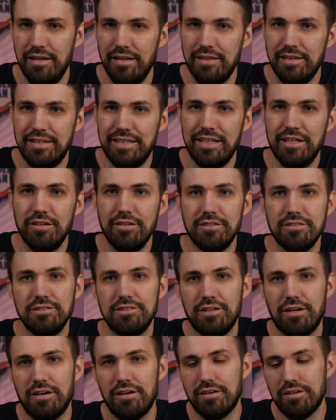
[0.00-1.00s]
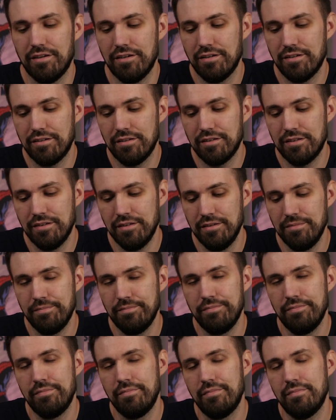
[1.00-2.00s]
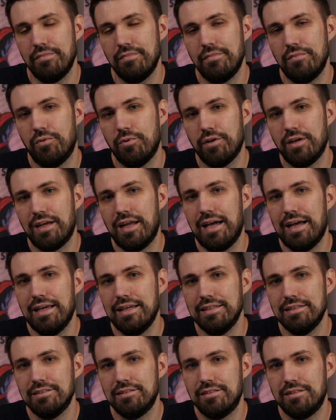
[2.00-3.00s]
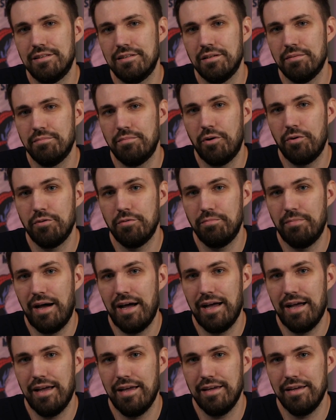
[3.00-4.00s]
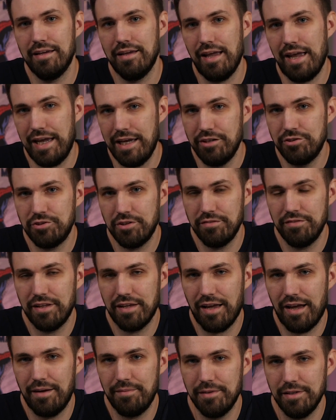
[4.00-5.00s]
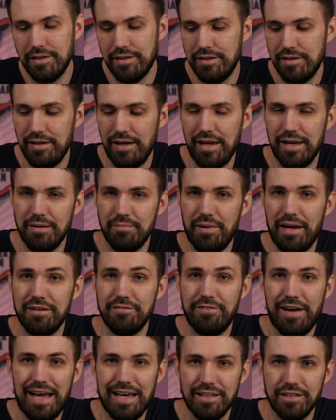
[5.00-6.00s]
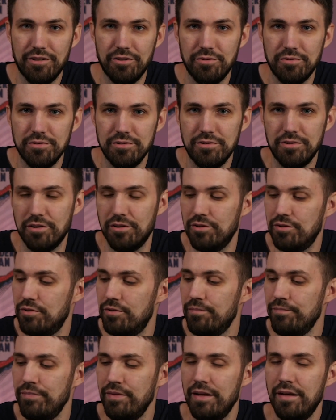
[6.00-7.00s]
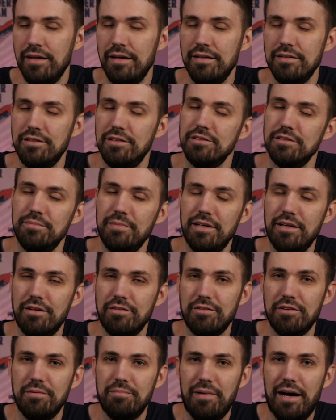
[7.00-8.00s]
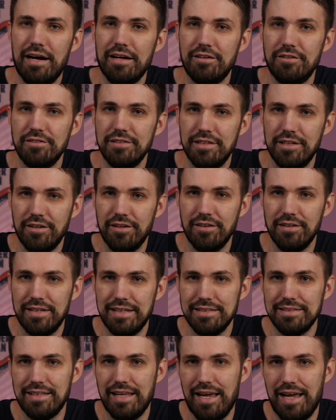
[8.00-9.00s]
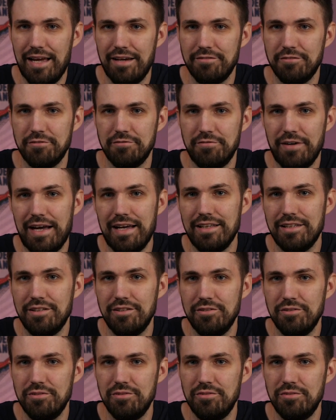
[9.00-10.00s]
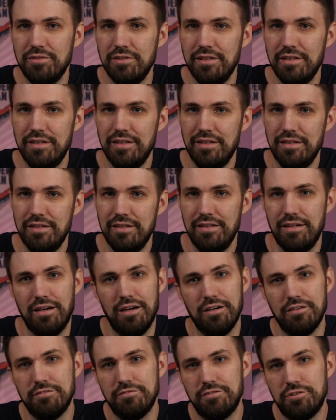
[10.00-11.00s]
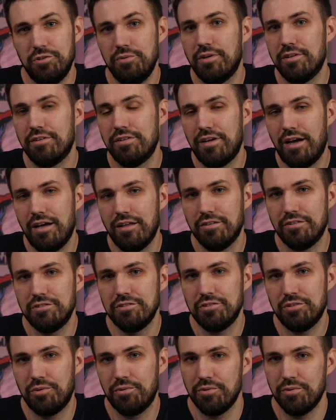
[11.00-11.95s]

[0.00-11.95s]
the tiers are organized both by age of the comic and by value. So to submit under the modern tier, it needs to have a value of $200